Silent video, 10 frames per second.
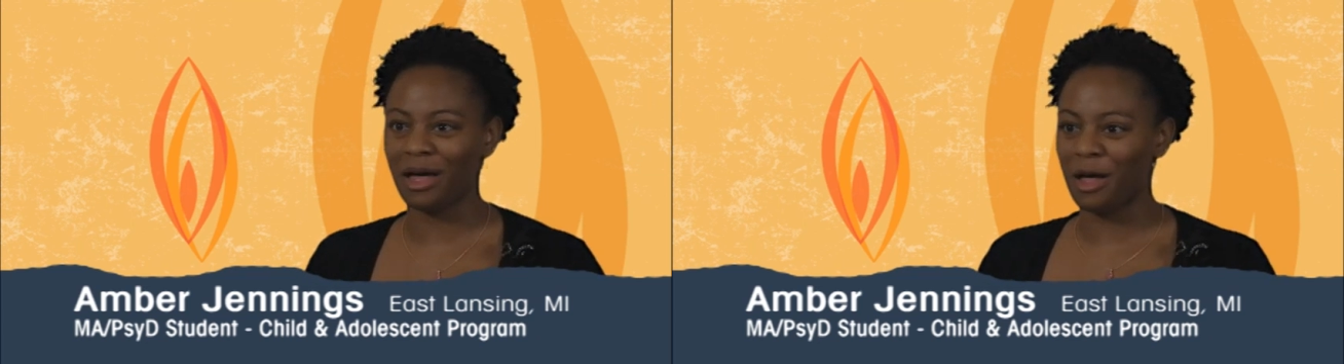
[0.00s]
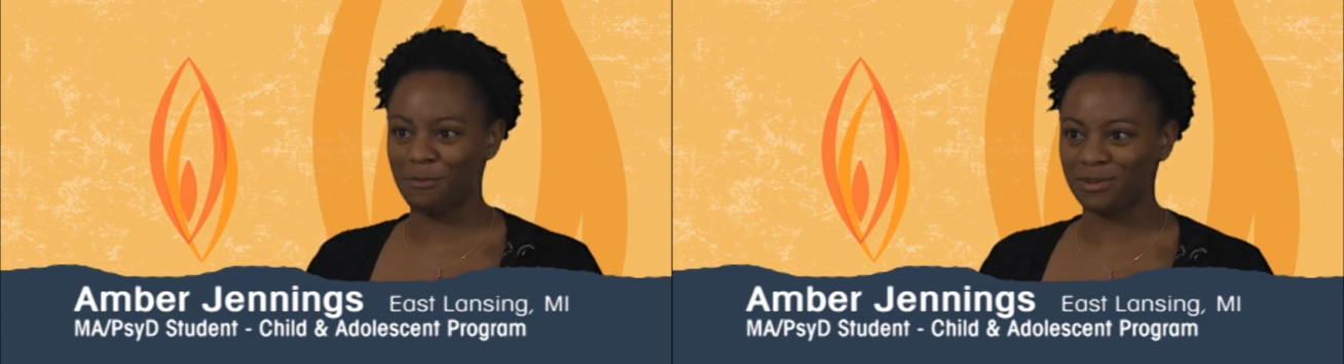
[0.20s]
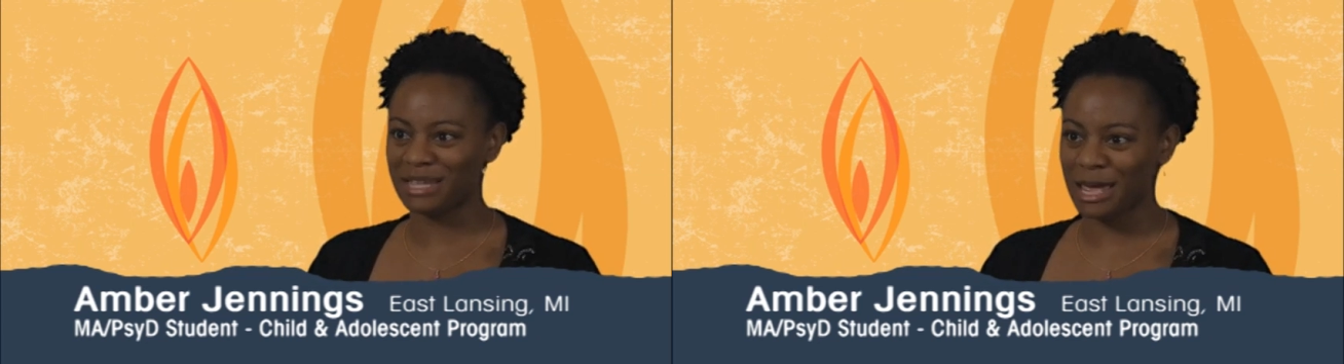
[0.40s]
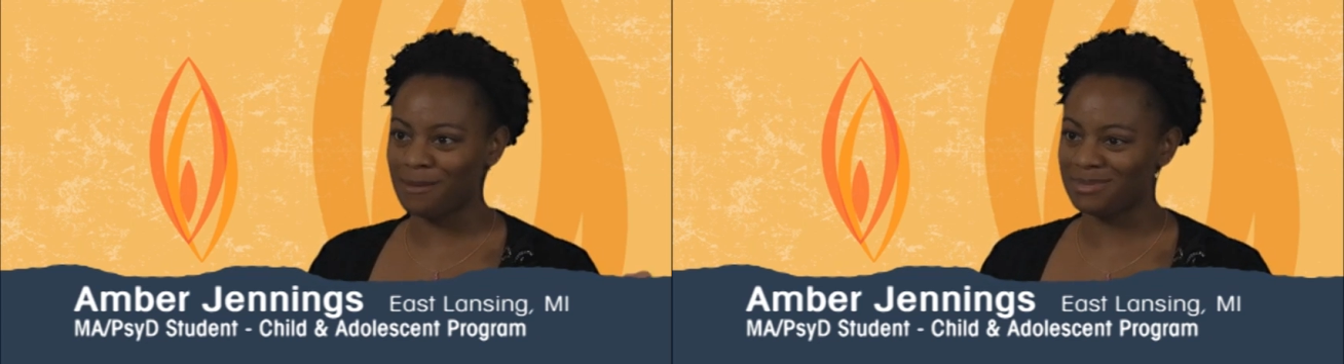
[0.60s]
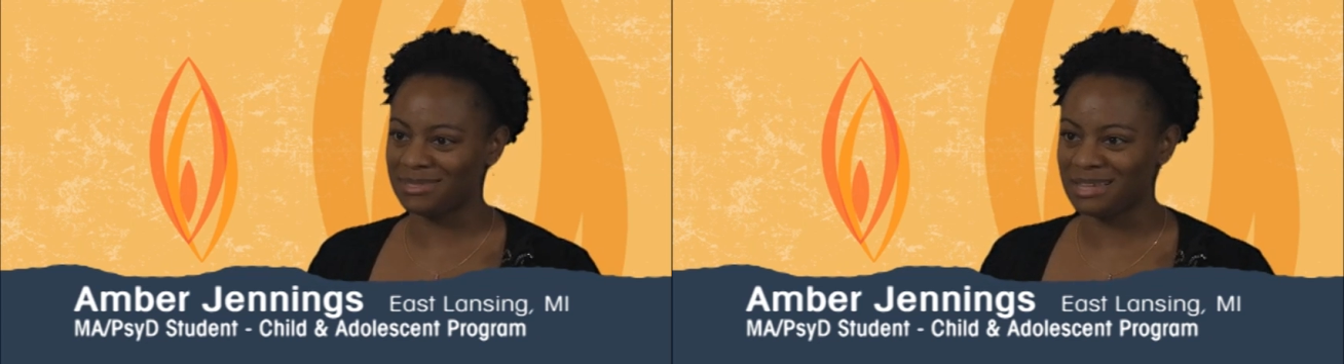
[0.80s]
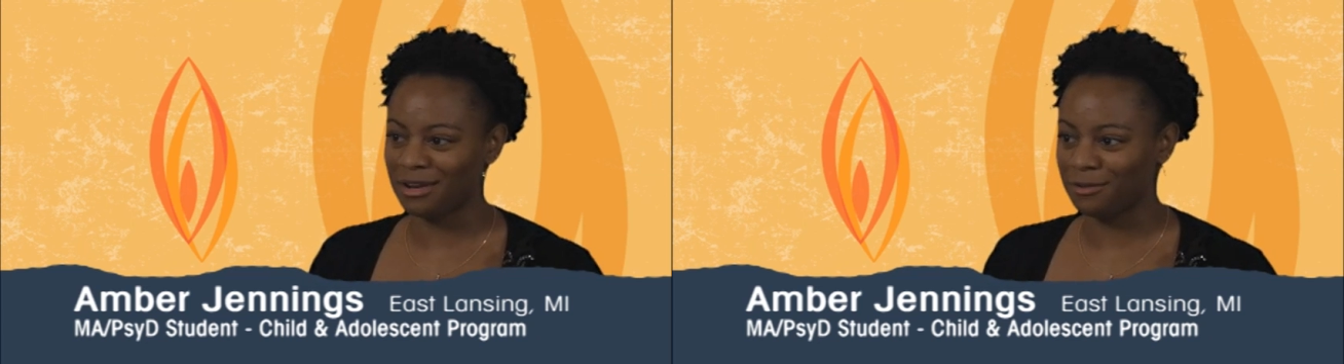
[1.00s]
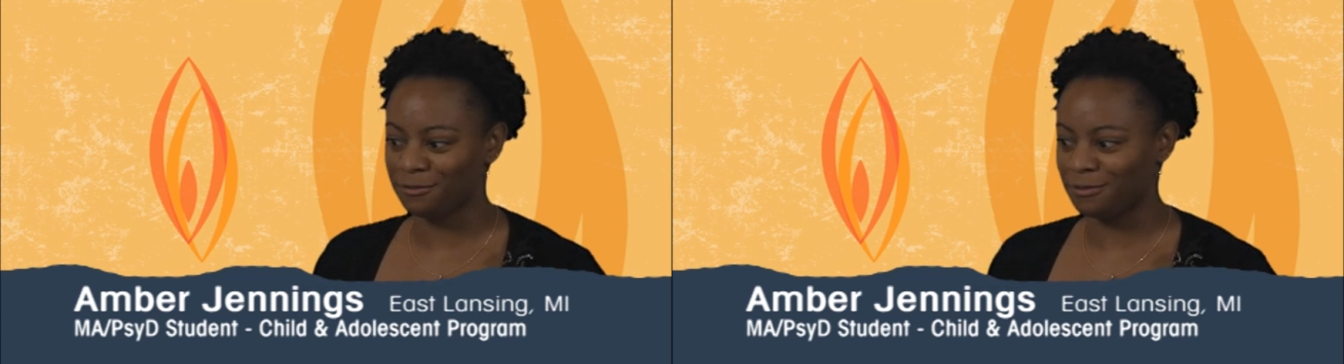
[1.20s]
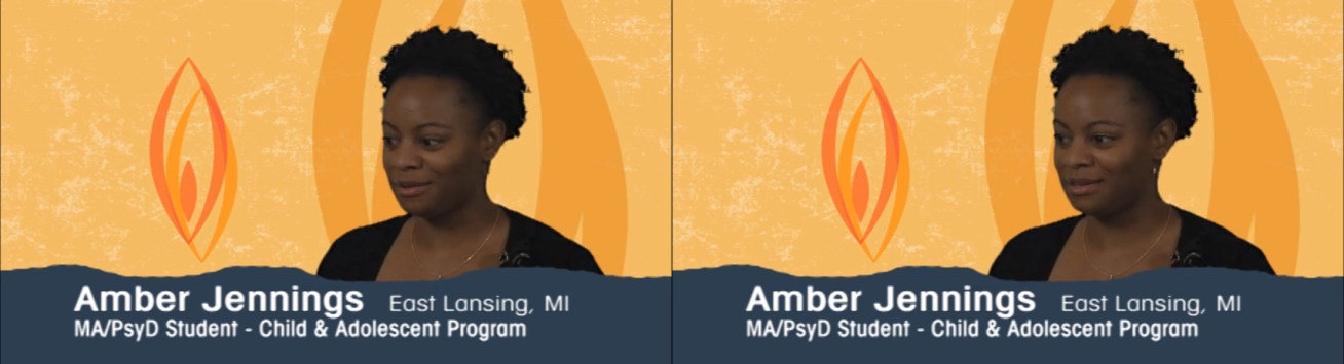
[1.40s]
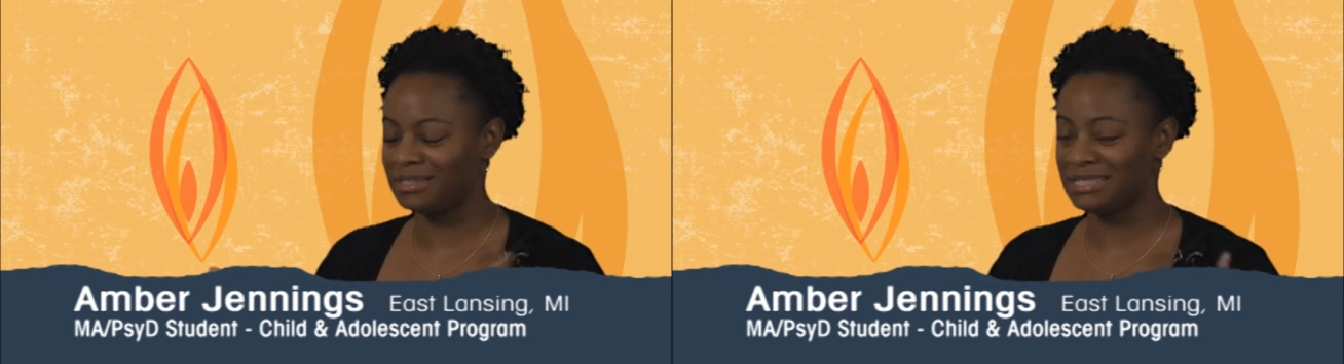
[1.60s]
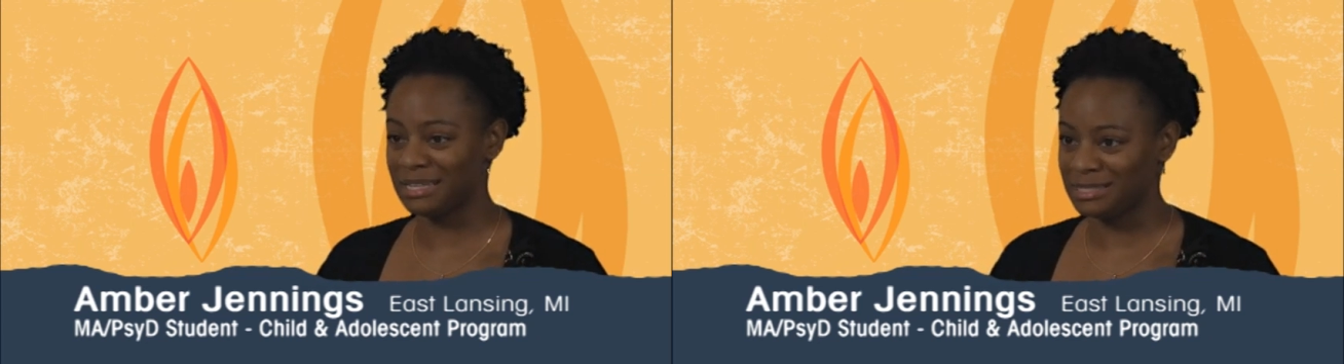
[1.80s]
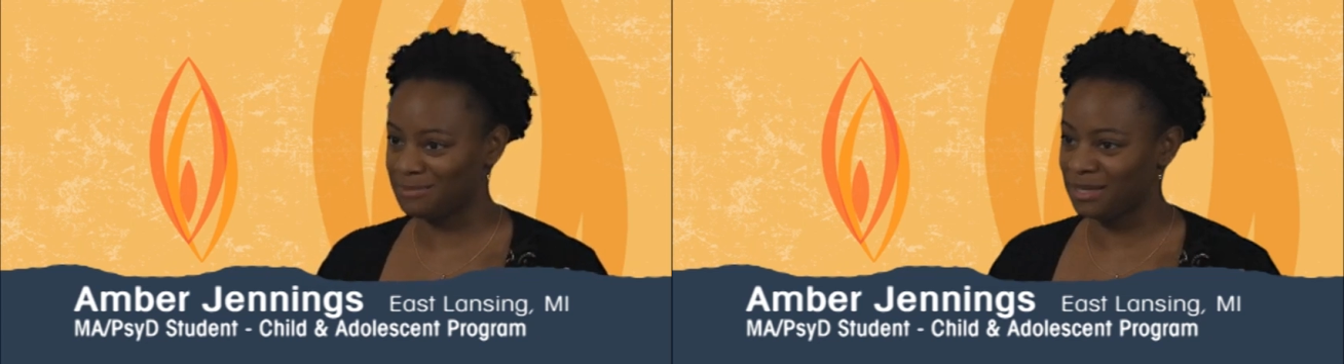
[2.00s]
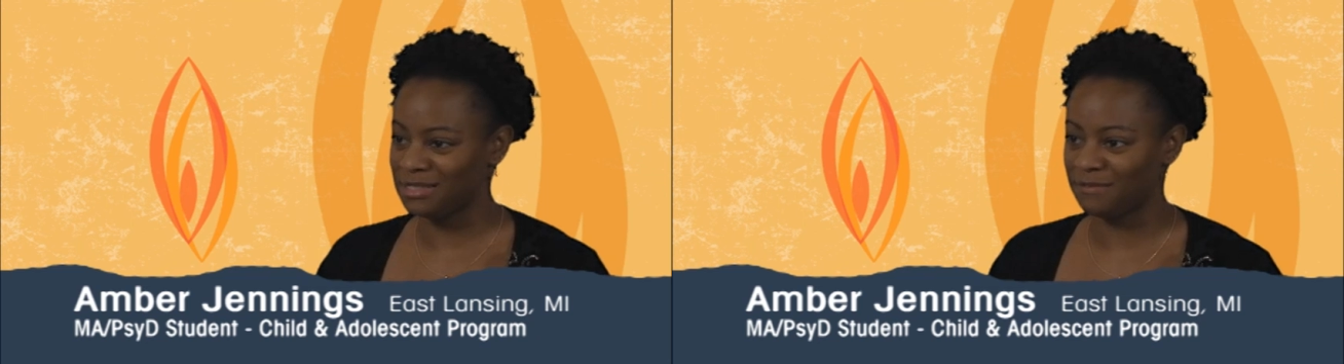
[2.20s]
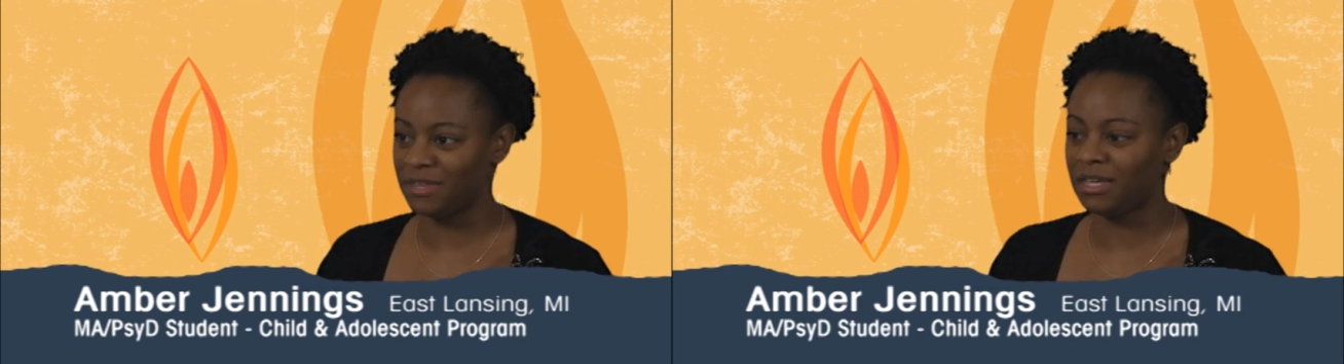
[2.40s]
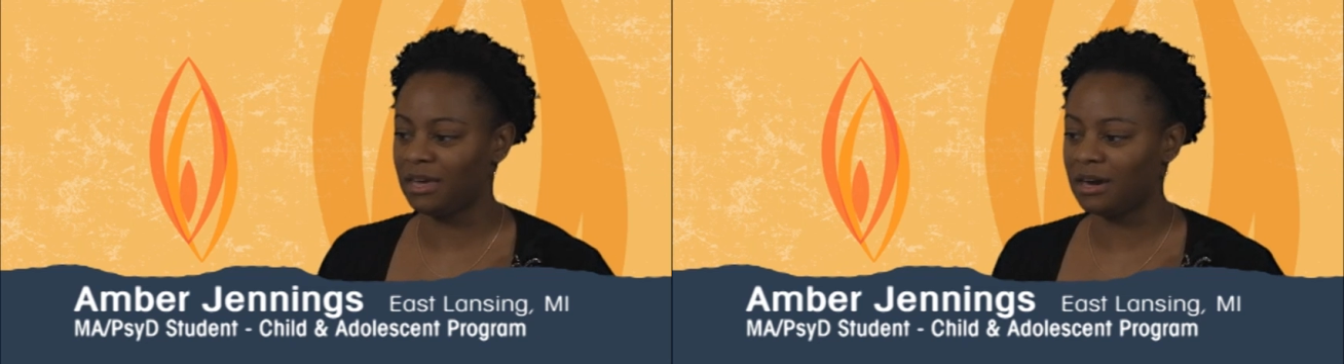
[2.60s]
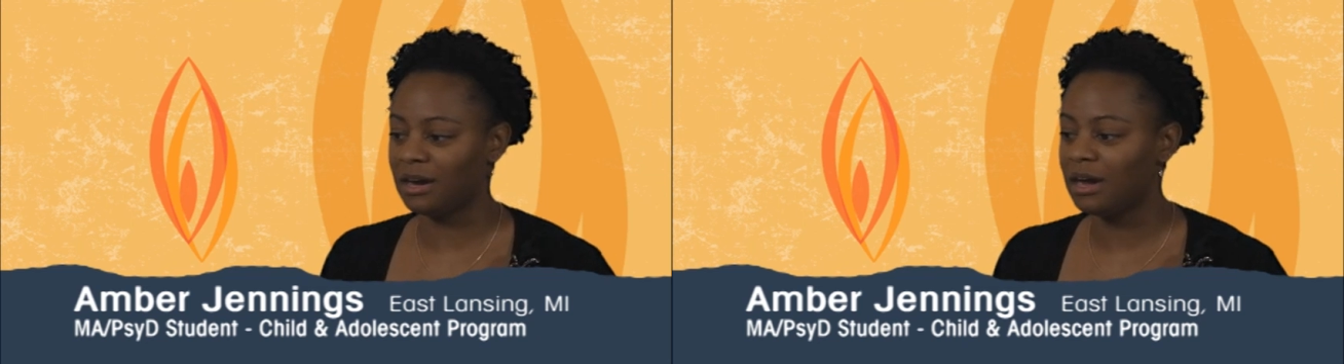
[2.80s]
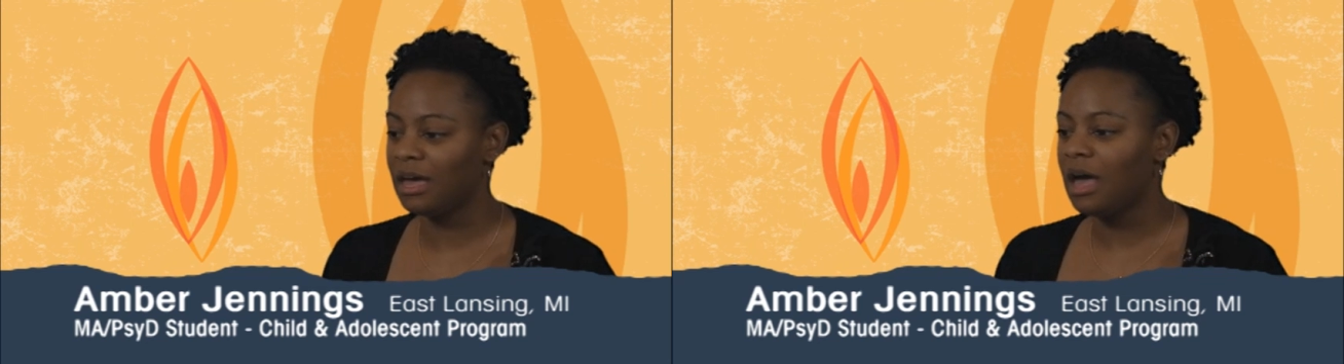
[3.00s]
a couple times instead of a good six months of the year.